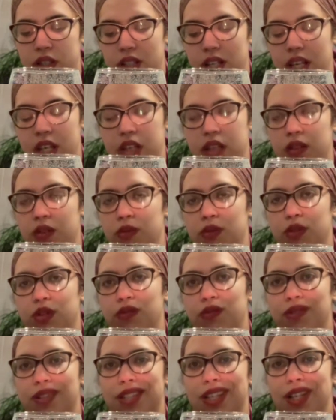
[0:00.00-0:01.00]
Like
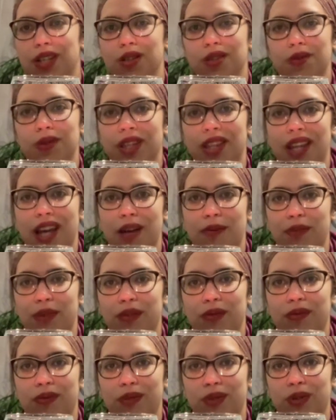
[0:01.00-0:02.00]
you've dealt with that
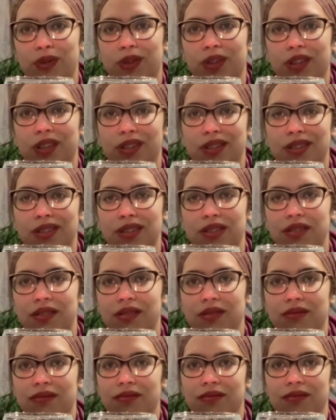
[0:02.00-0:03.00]
before, so
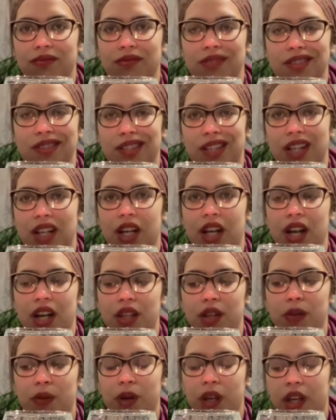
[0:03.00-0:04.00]
just get it out
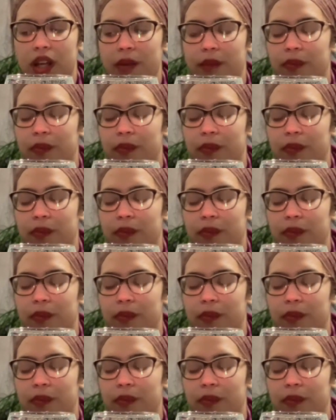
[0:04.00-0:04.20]
of the way.